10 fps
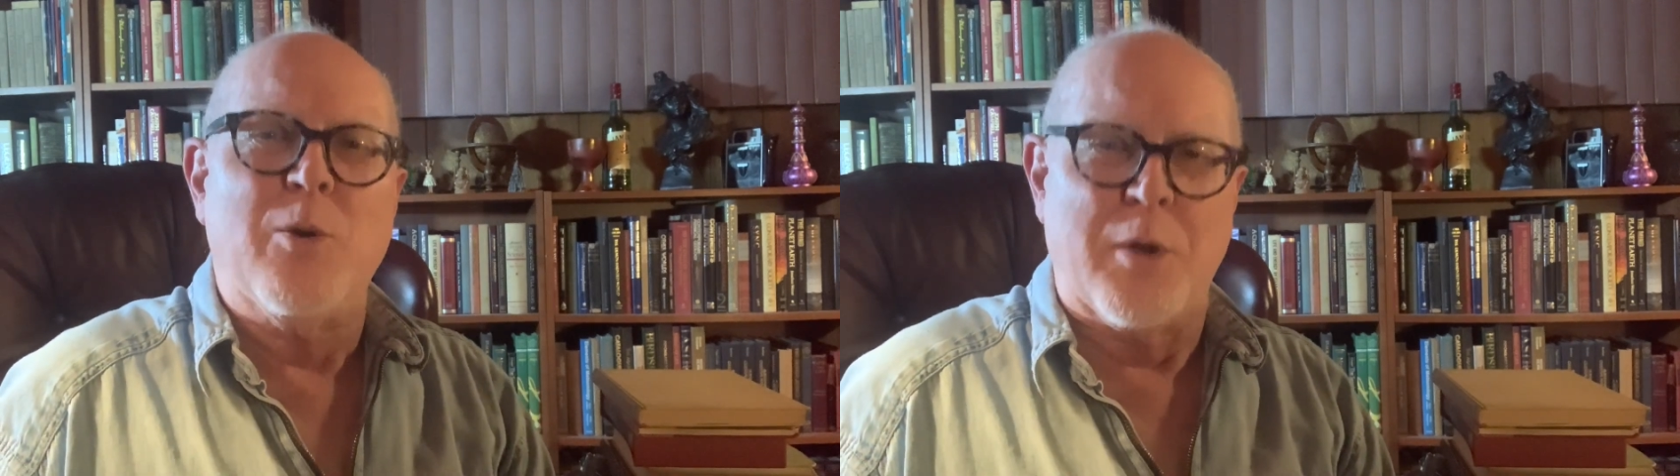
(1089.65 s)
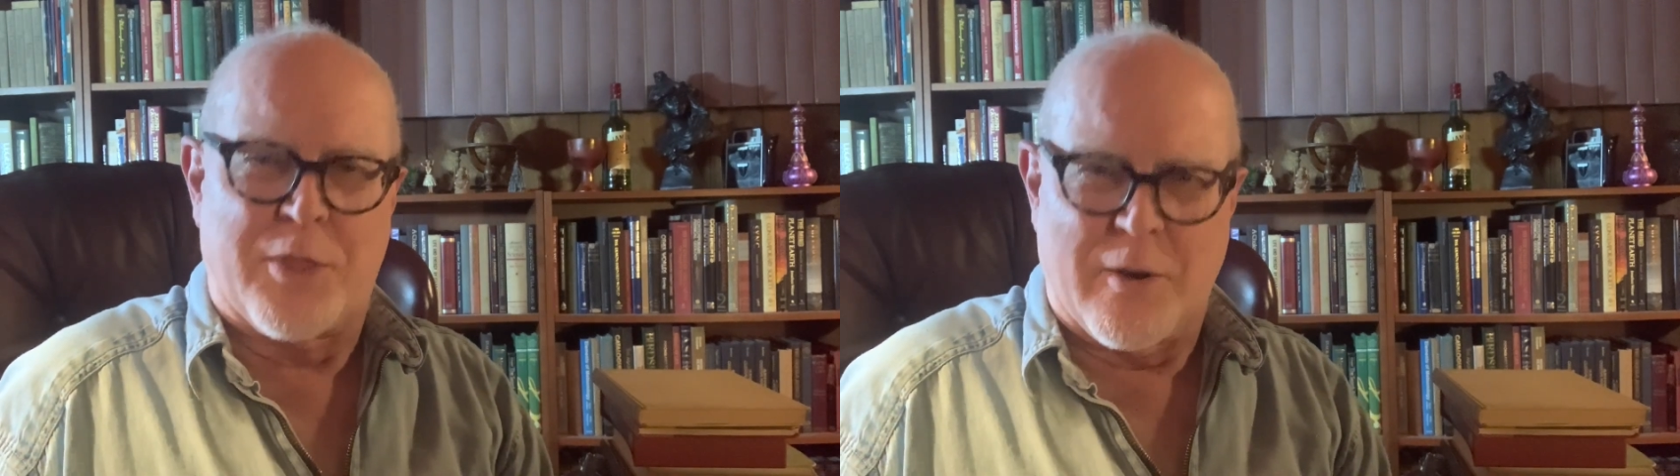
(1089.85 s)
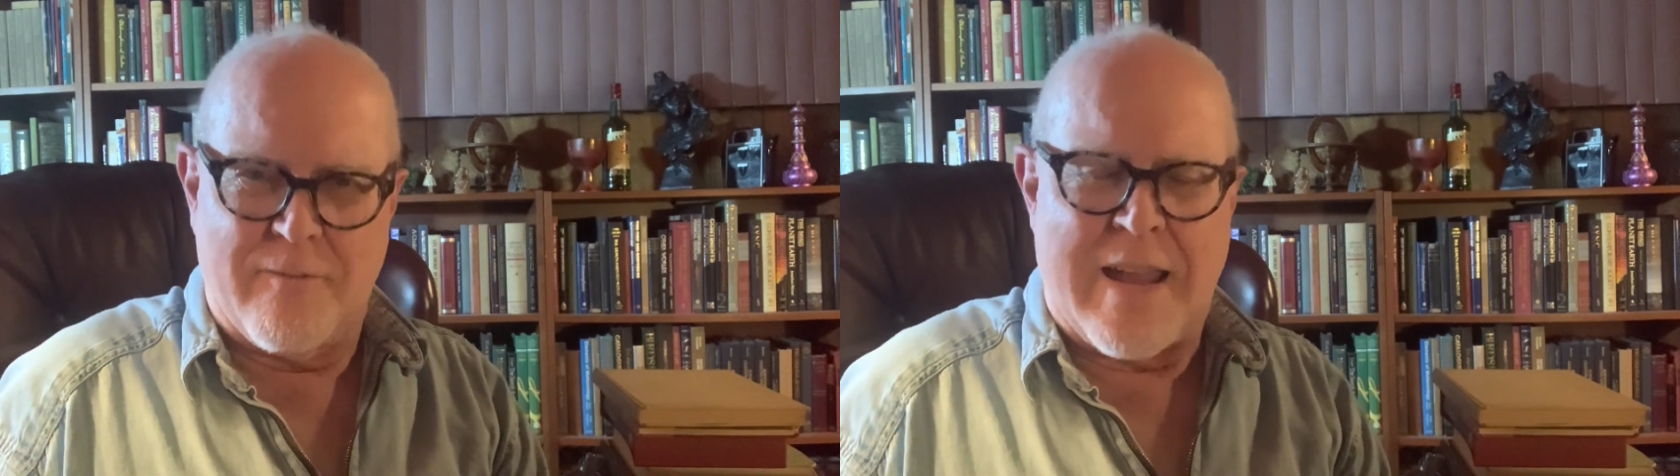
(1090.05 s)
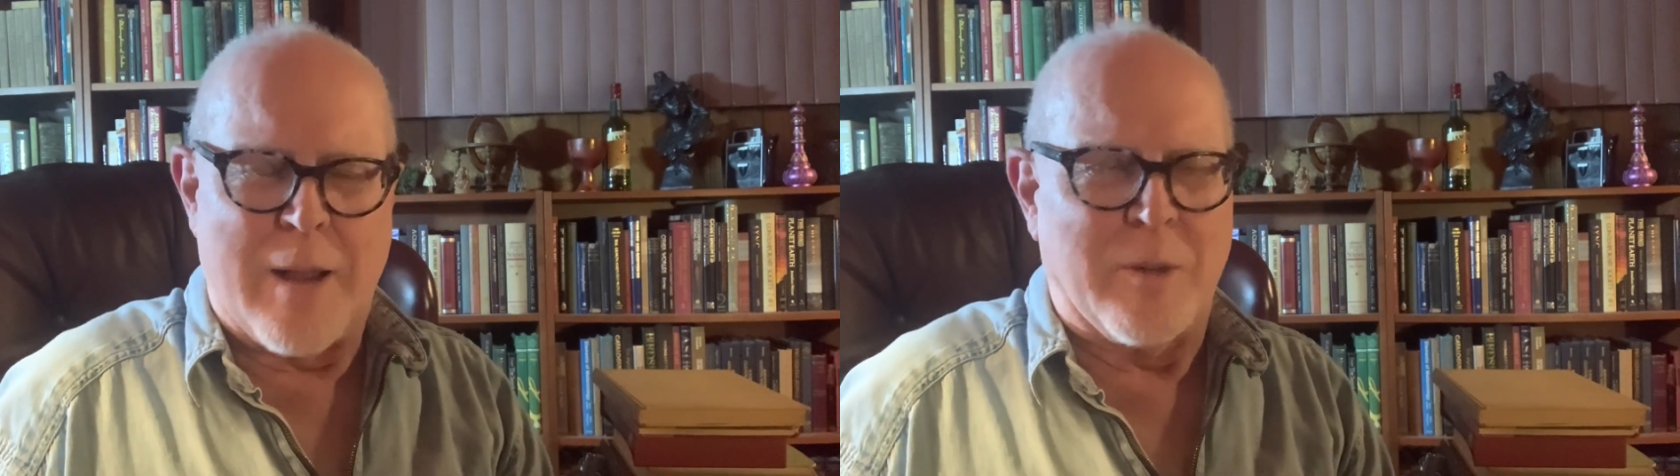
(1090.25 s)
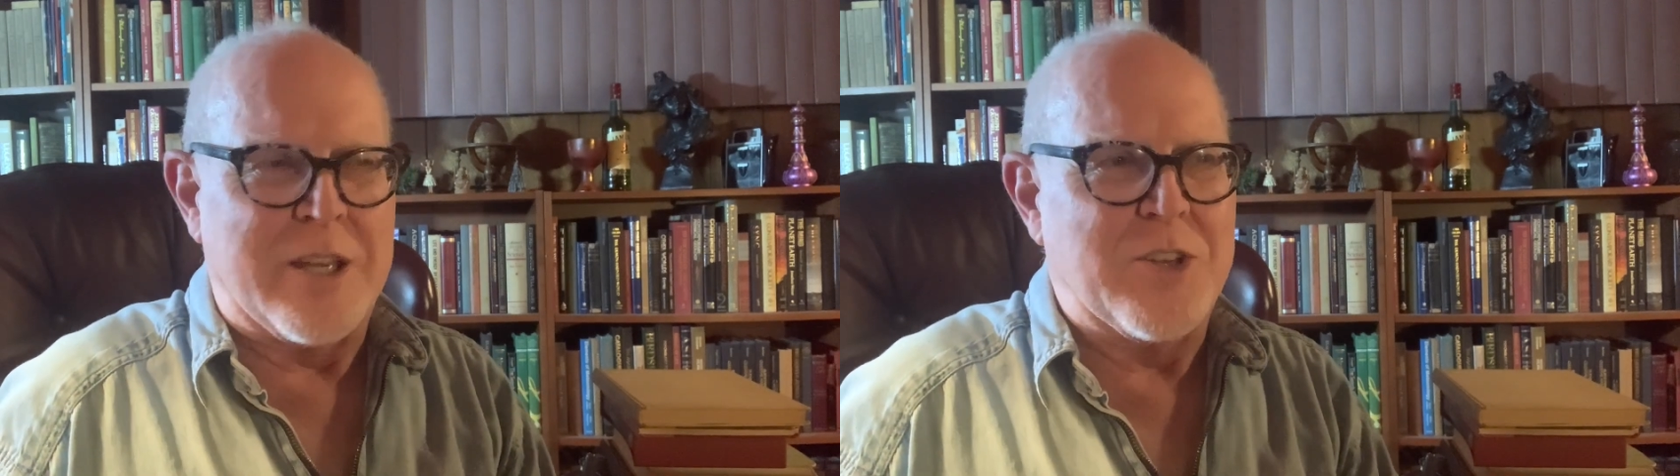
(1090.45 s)
with their
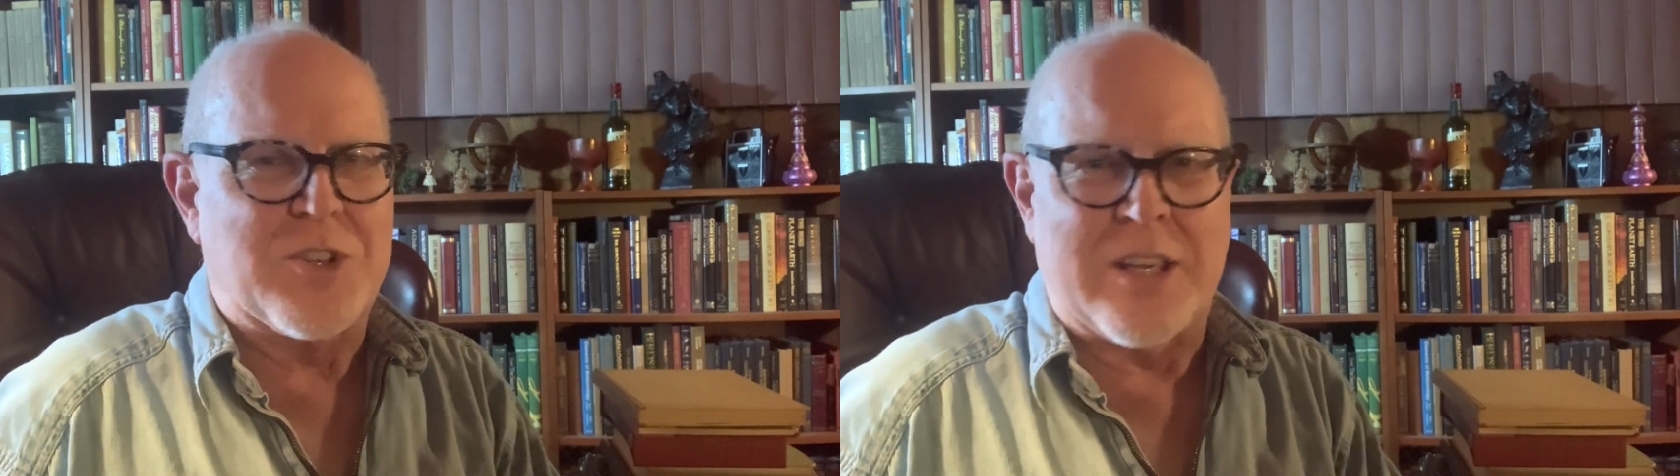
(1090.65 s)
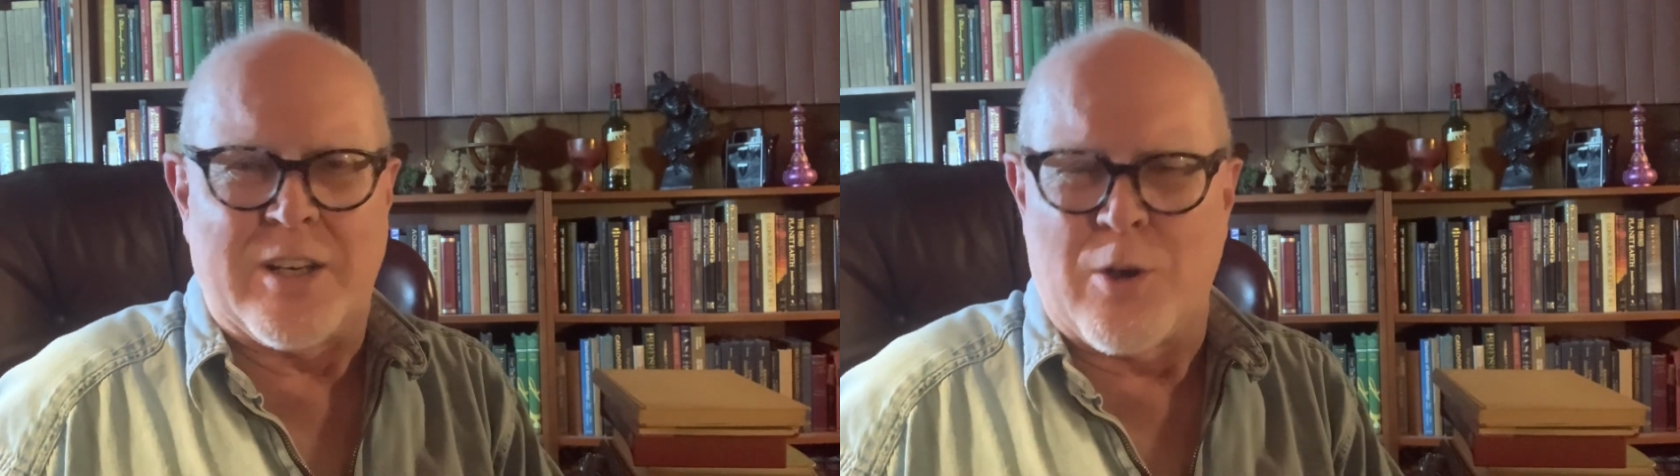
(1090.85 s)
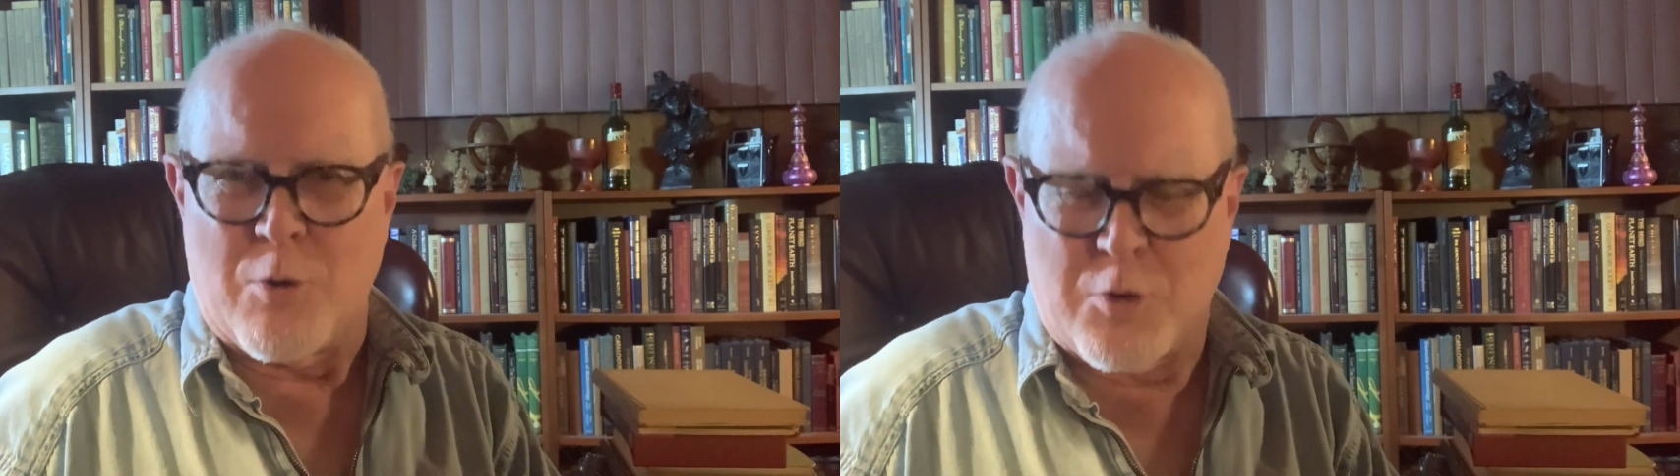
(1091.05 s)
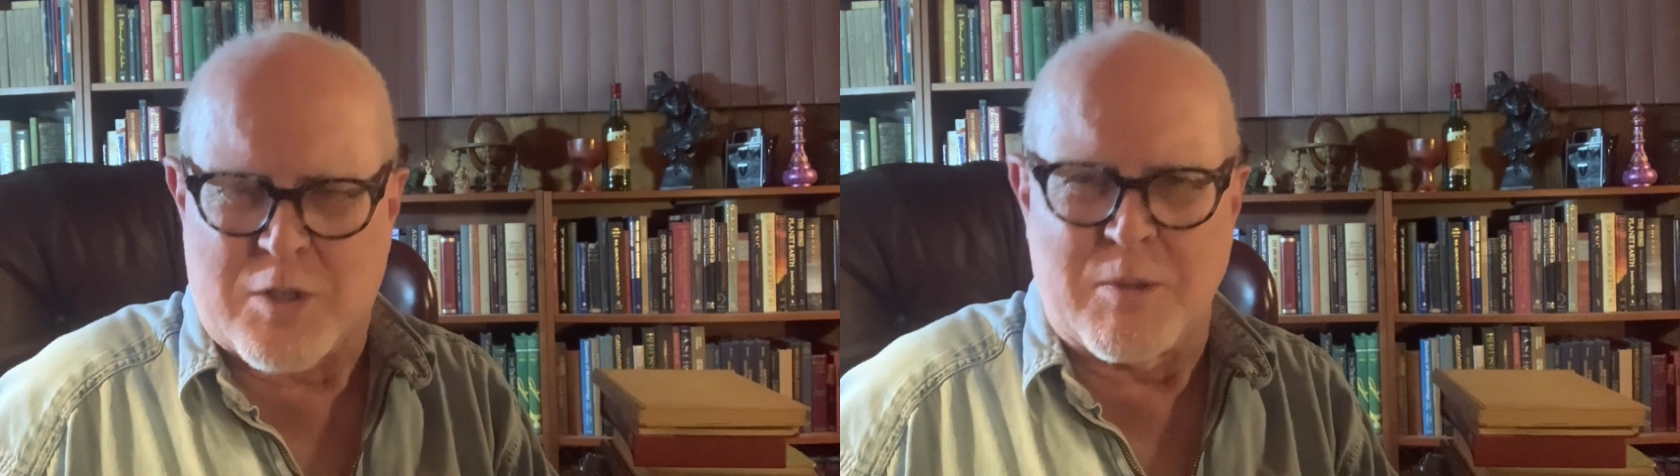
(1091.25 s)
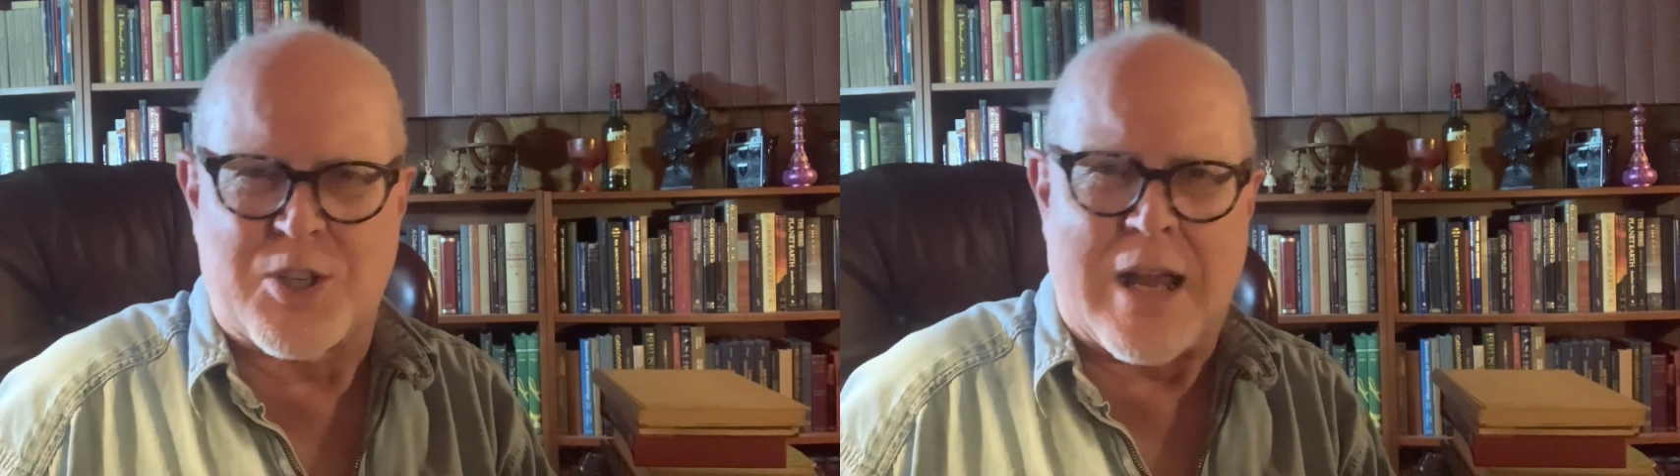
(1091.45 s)
families and go Christmas